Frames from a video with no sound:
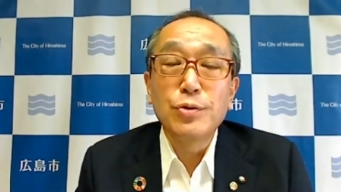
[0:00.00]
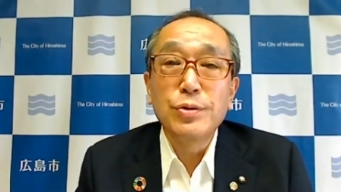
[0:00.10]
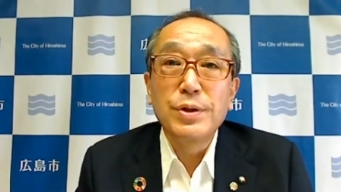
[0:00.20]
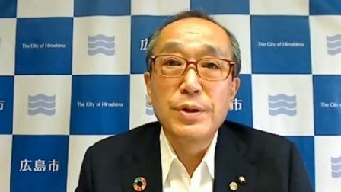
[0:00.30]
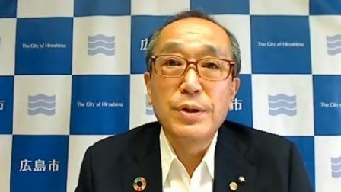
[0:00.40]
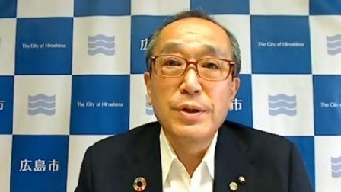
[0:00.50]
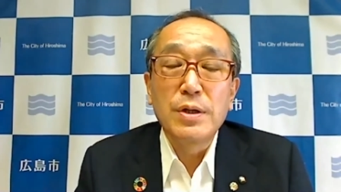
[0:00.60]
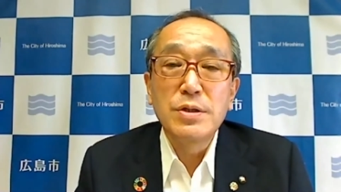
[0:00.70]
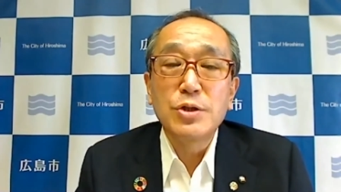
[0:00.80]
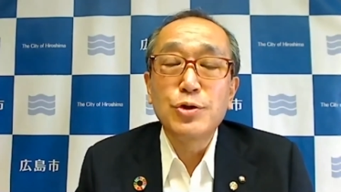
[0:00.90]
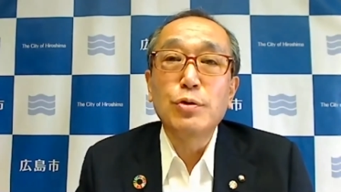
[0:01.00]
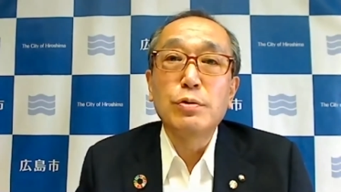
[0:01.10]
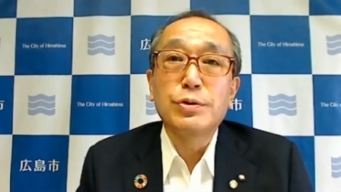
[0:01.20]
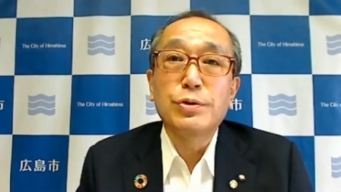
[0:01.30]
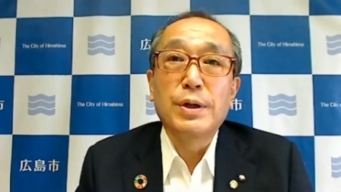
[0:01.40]
because of the
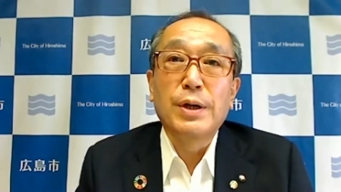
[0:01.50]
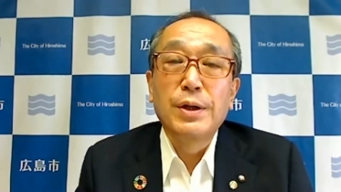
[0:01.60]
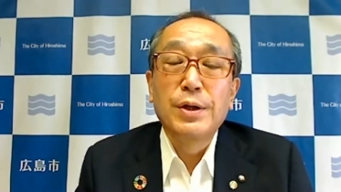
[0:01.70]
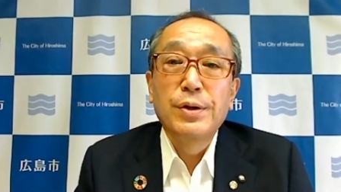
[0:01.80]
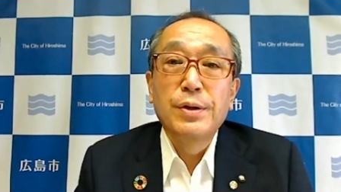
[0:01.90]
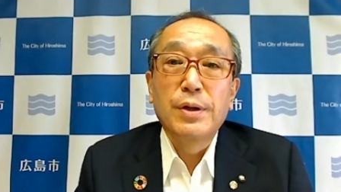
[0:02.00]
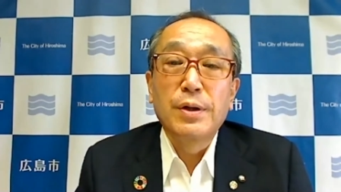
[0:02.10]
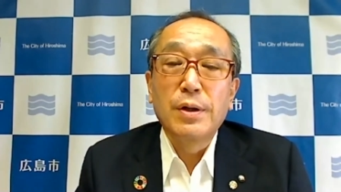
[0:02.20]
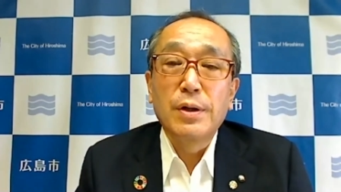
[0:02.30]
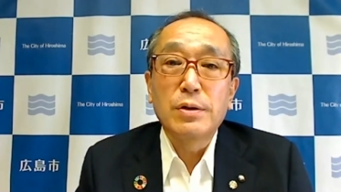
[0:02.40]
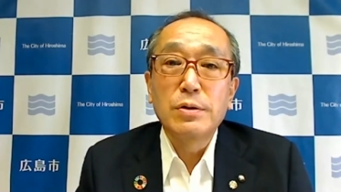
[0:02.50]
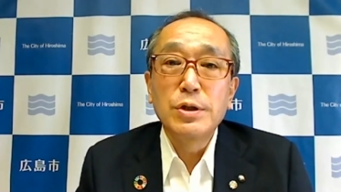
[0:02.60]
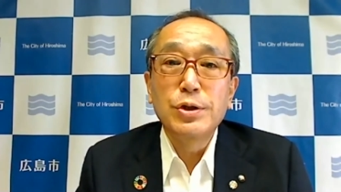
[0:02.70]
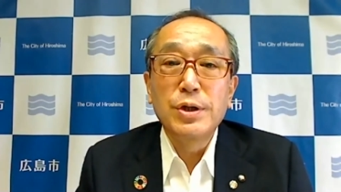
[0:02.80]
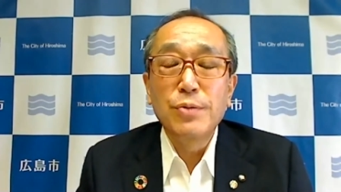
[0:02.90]
bilateral country-to-country issue,
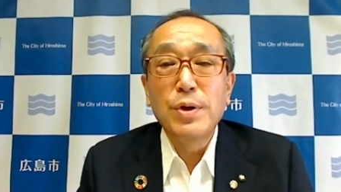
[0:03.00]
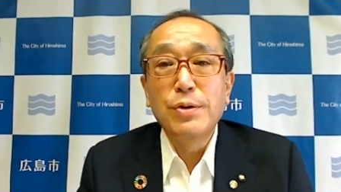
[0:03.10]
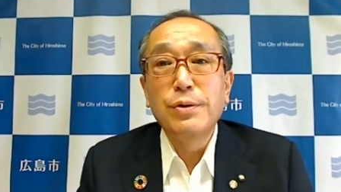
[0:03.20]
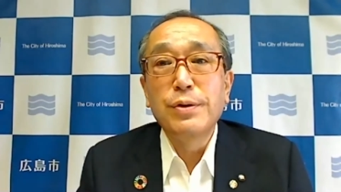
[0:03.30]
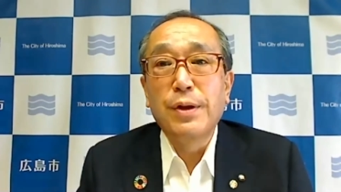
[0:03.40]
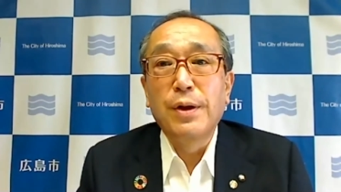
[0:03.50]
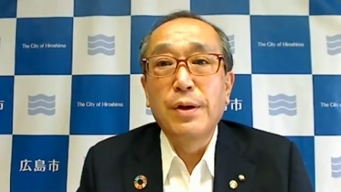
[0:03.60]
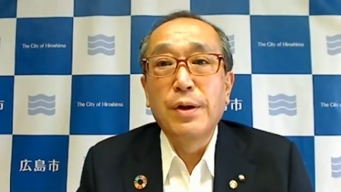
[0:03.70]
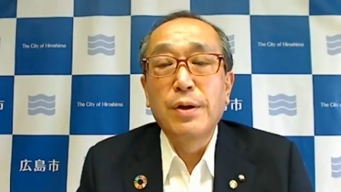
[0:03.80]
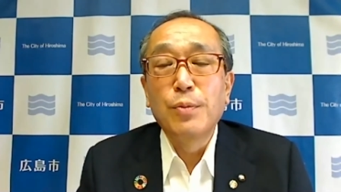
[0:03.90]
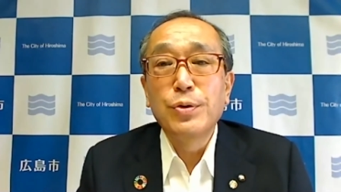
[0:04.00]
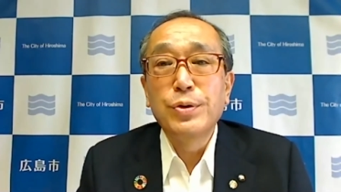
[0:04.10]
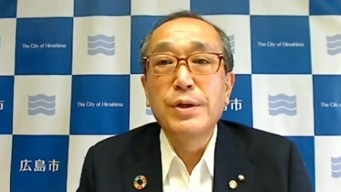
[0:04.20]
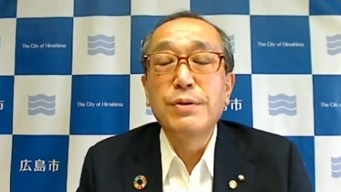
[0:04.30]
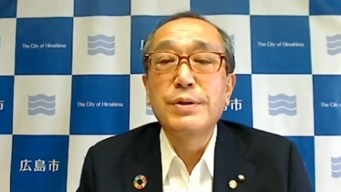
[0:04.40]
especially with the Asian countries
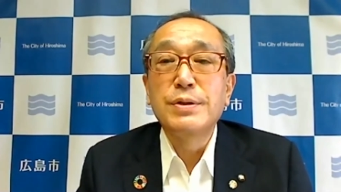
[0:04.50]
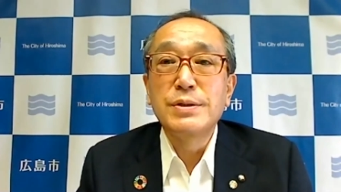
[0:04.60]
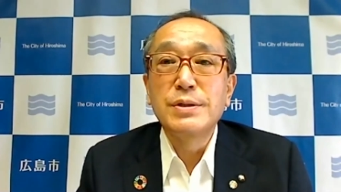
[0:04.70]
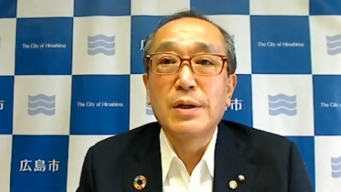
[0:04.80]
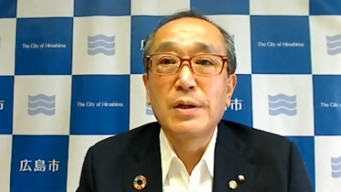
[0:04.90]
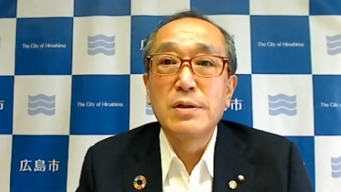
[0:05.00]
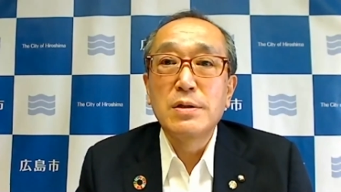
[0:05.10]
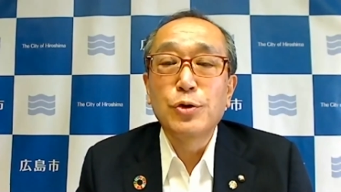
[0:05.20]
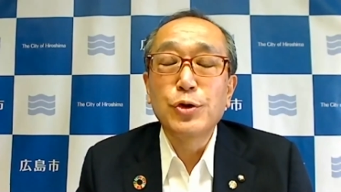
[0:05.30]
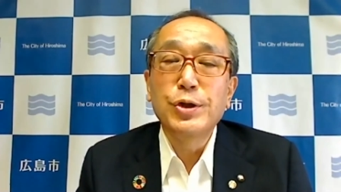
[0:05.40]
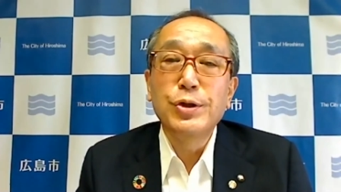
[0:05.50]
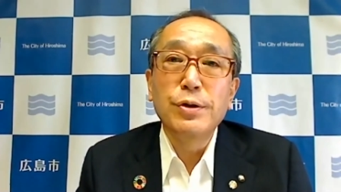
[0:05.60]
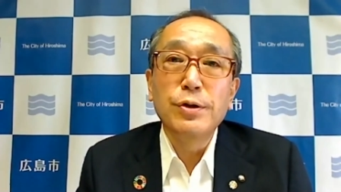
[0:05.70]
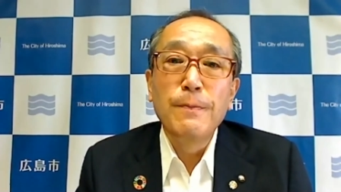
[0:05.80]
at the government level,